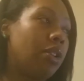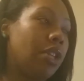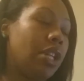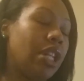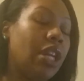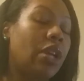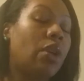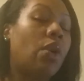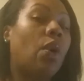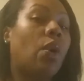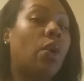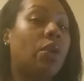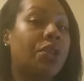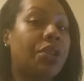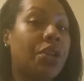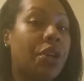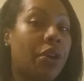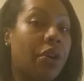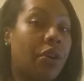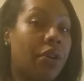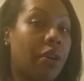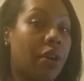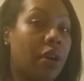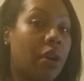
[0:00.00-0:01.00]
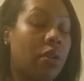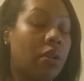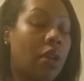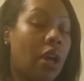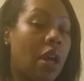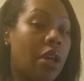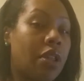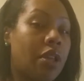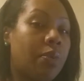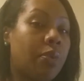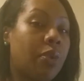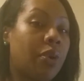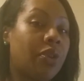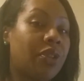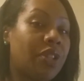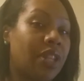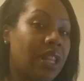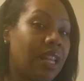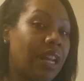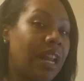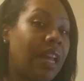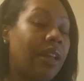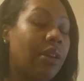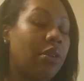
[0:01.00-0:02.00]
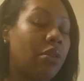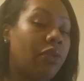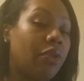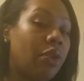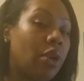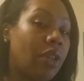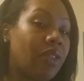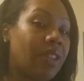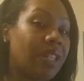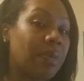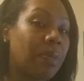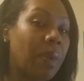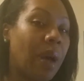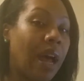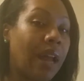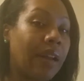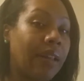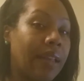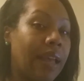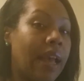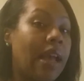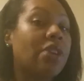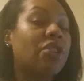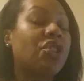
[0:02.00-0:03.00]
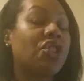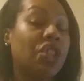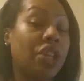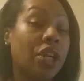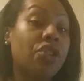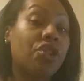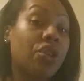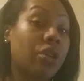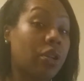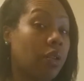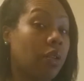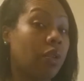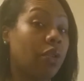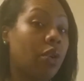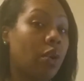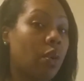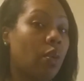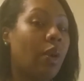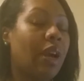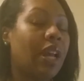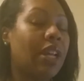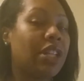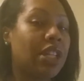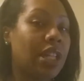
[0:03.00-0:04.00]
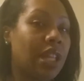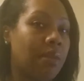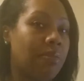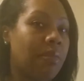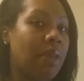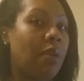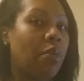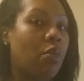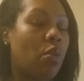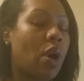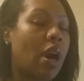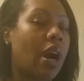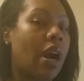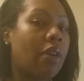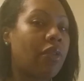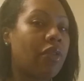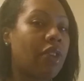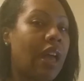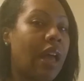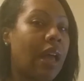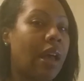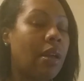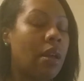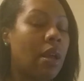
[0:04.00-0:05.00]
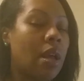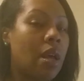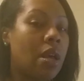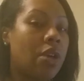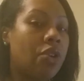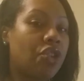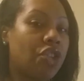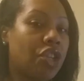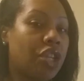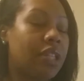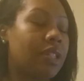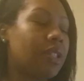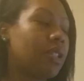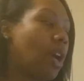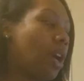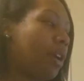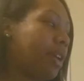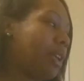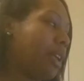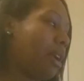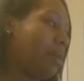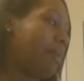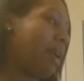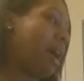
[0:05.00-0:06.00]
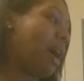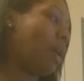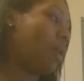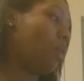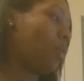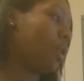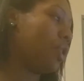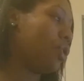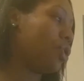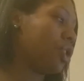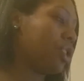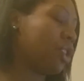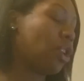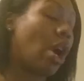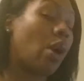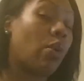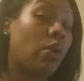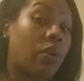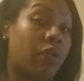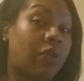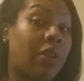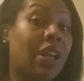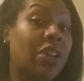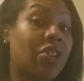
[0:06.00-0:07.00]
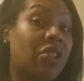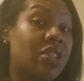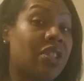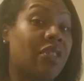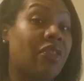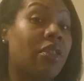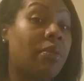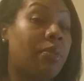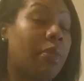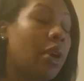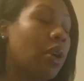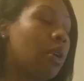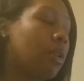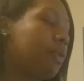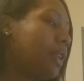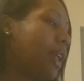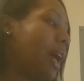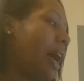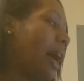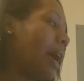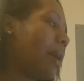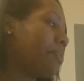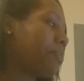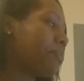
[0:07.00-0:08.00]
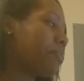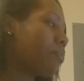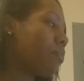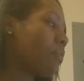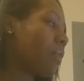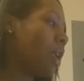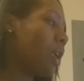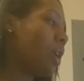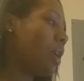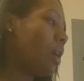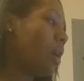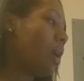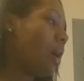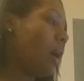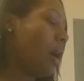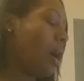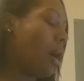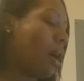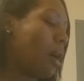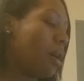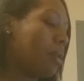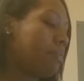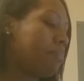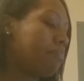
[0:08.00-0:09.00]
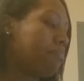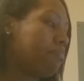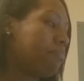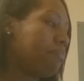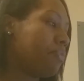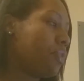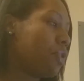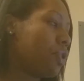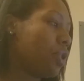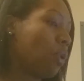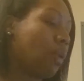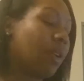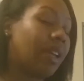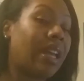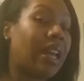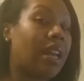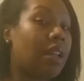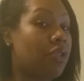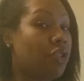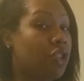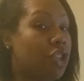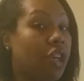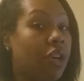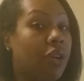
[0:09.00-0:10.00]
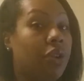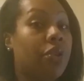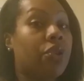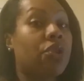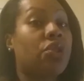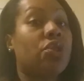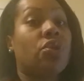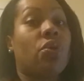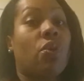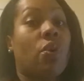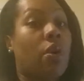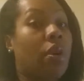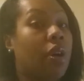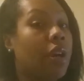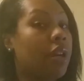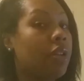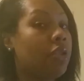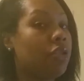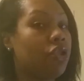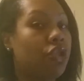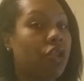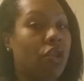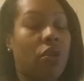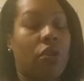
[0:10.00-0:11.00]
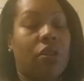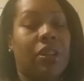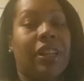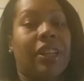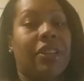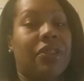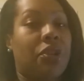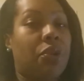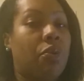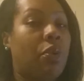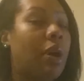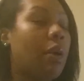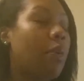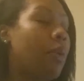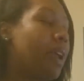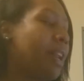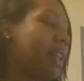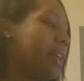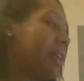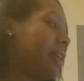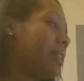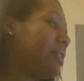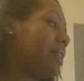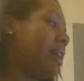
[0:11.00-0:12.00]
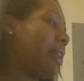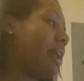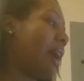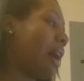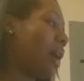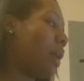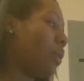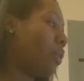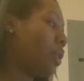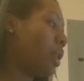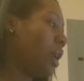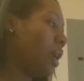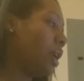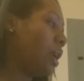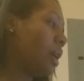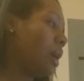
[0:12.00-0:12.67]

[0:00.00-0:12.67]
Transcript: Necole Turner, uh, the person that I interviewed on this podcast, she journaled her way to the memoir that she's talking about, which is called Reflections of the Butterfly. Um, so again, share your story. Journaling is a great way to get that out.